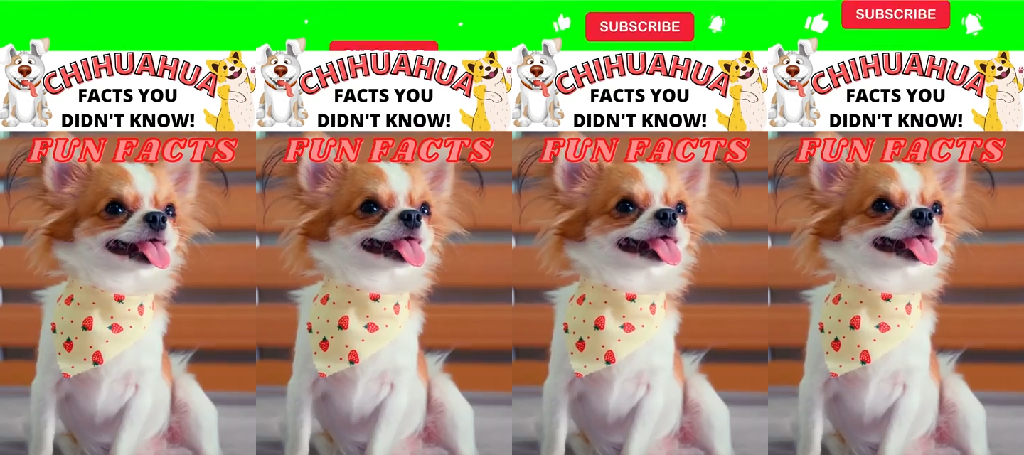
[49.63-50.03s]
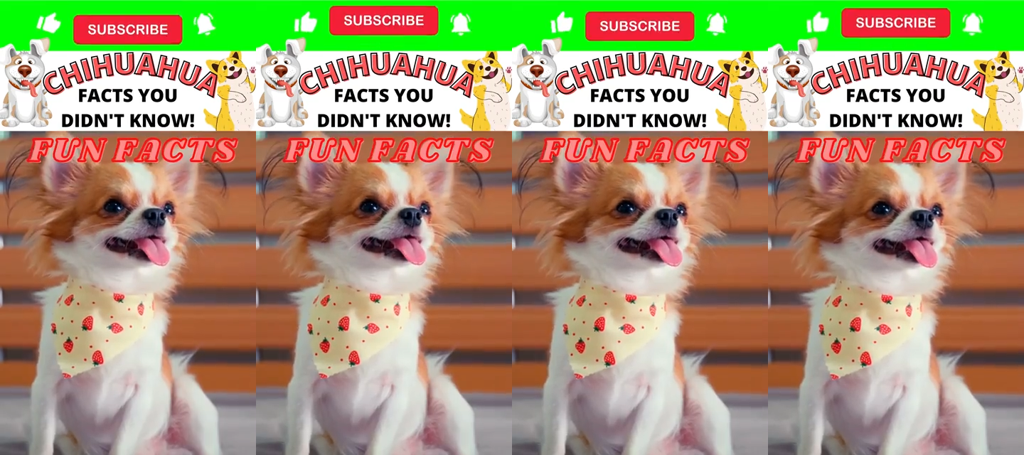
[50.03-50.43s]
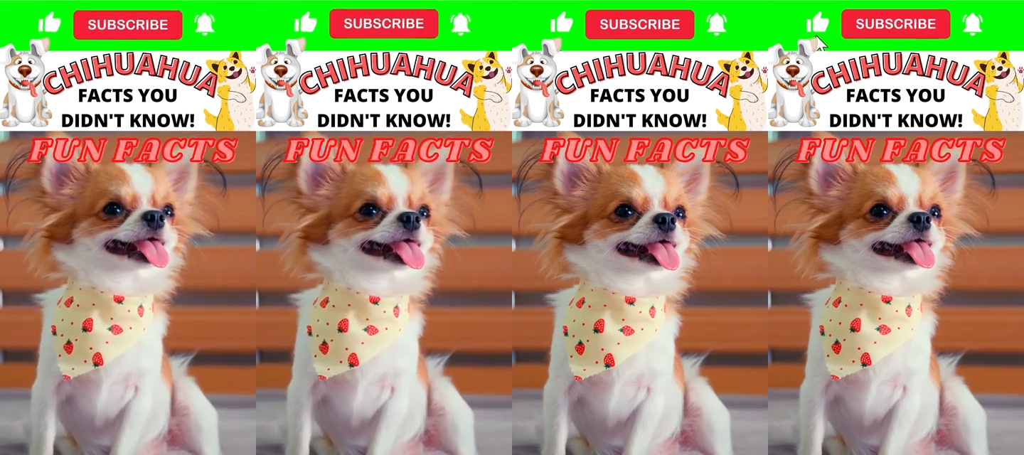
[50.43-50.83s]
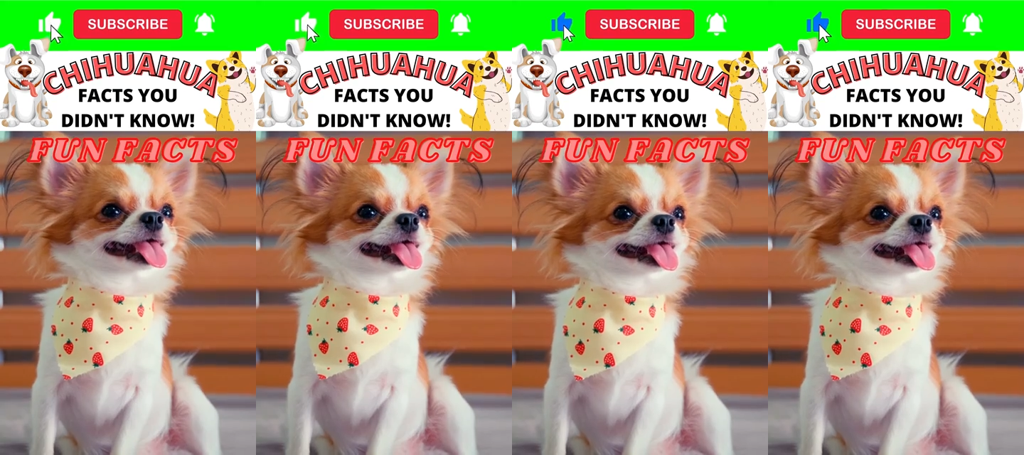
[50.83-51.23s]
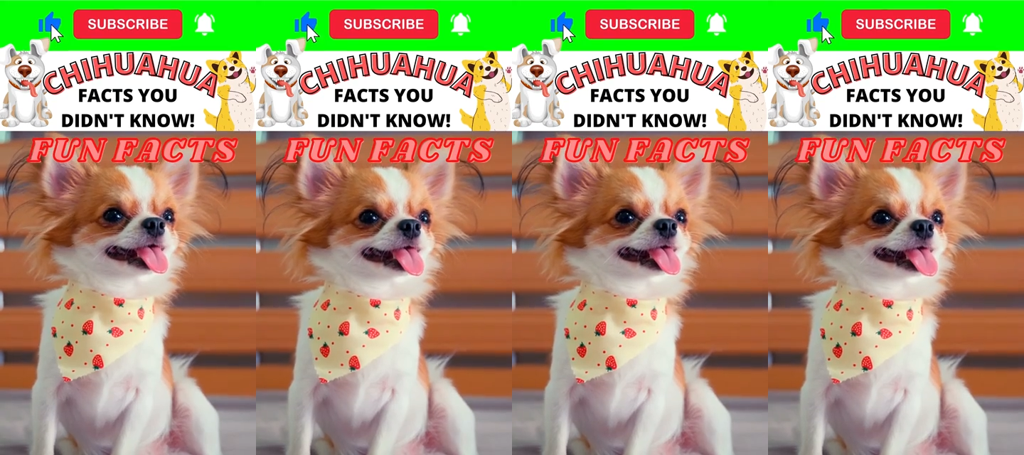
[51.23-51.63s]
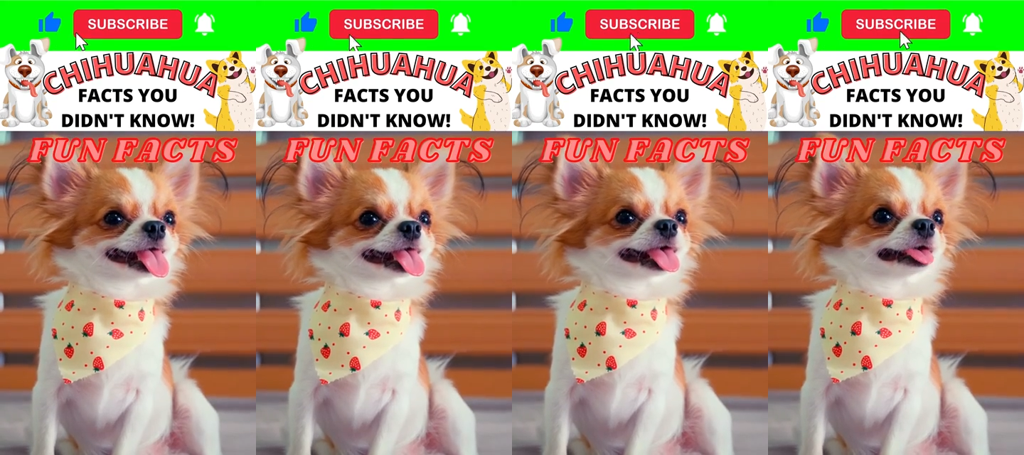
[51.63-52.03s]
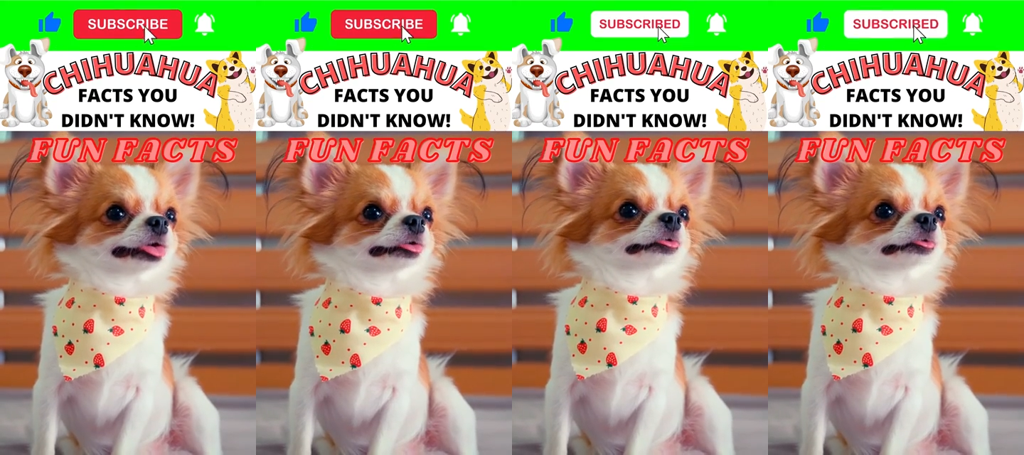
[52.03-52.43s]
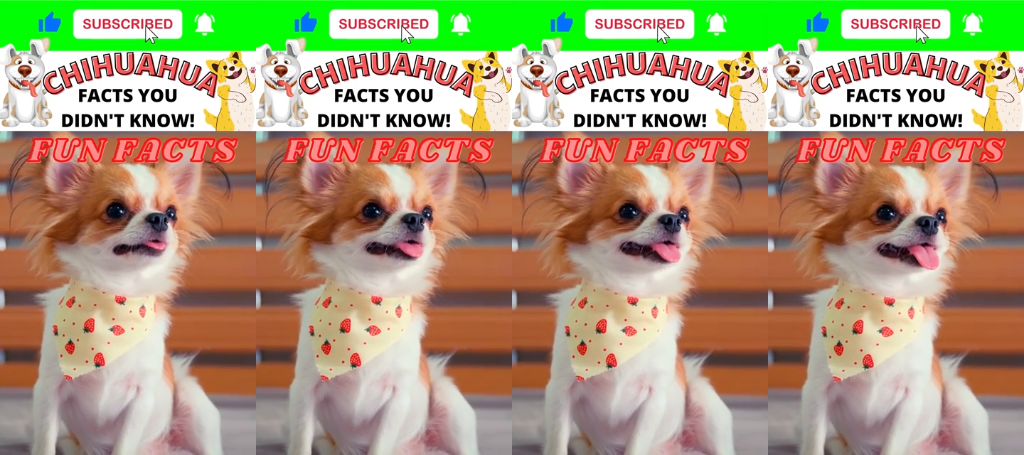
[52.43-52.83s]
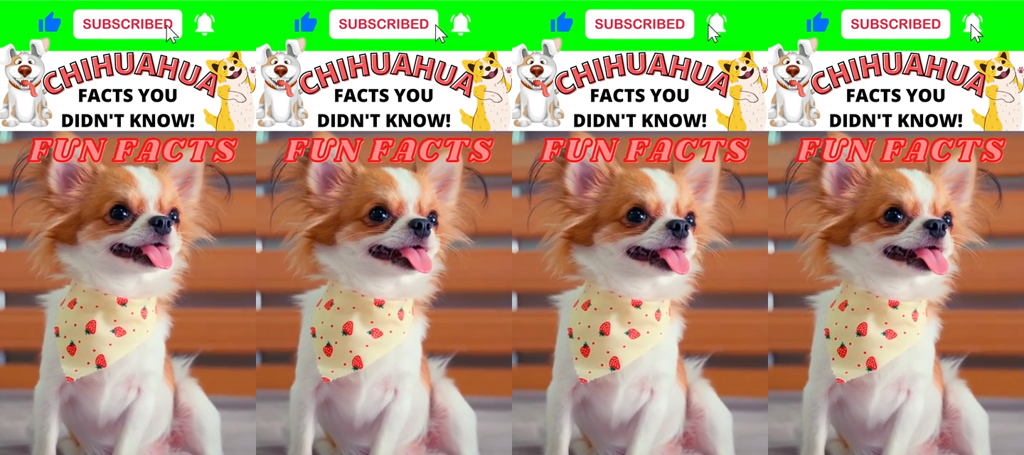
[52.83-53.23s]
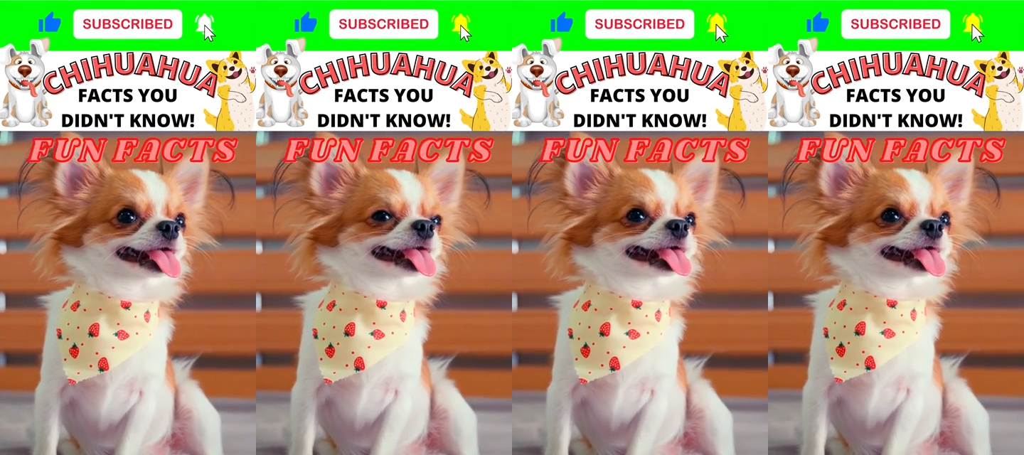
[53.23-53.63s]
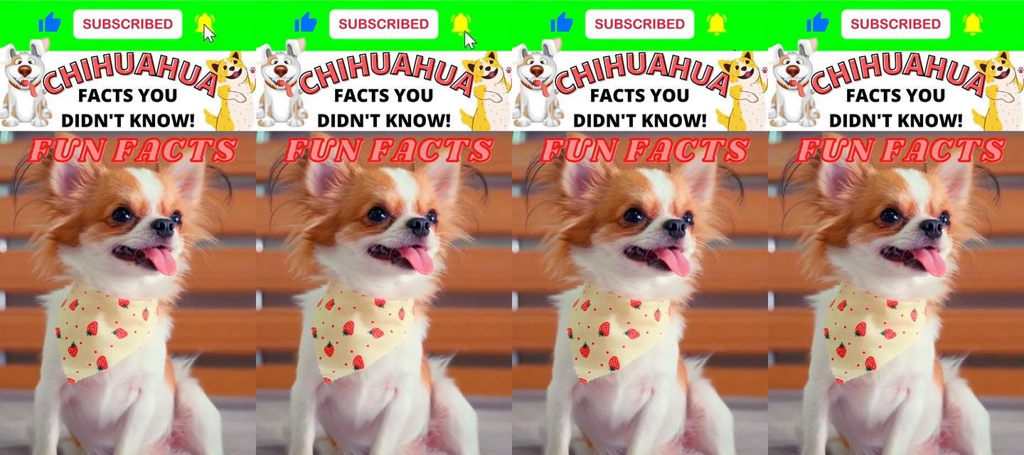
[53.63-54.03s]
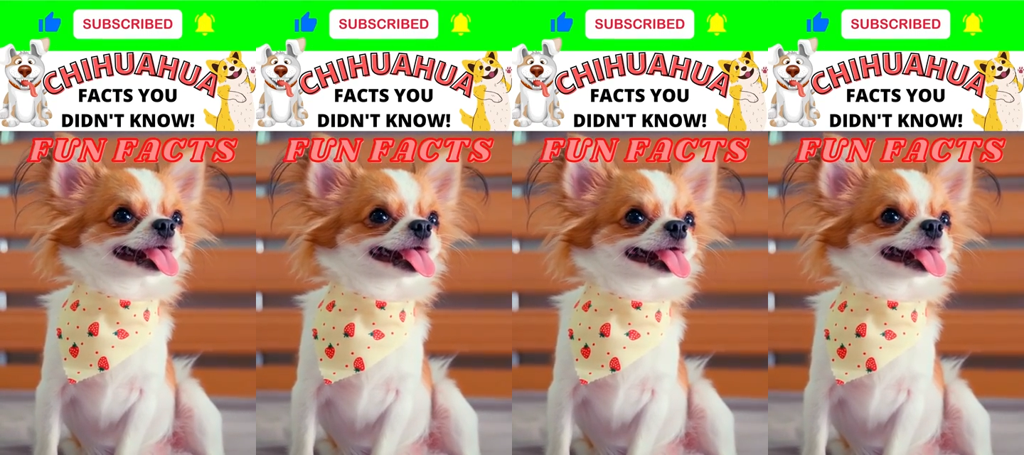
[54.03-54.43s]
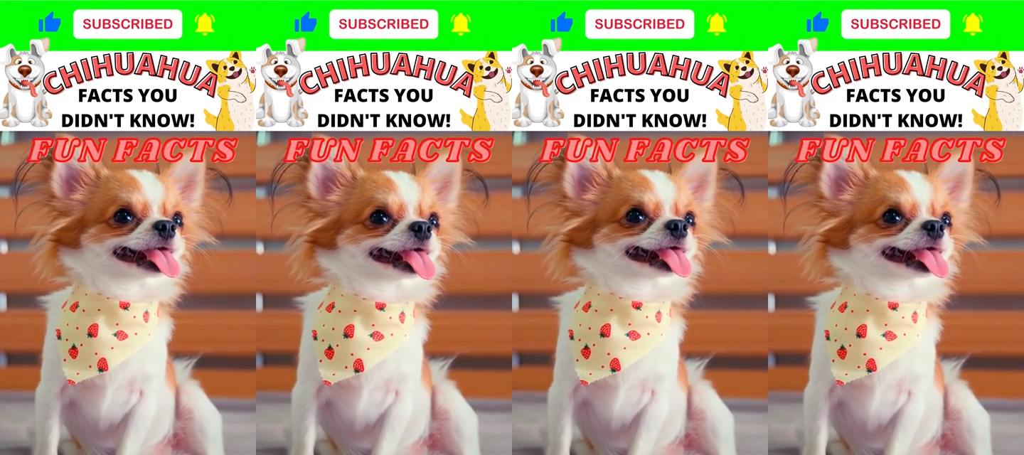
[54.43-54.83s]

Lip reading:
(no speaker visible)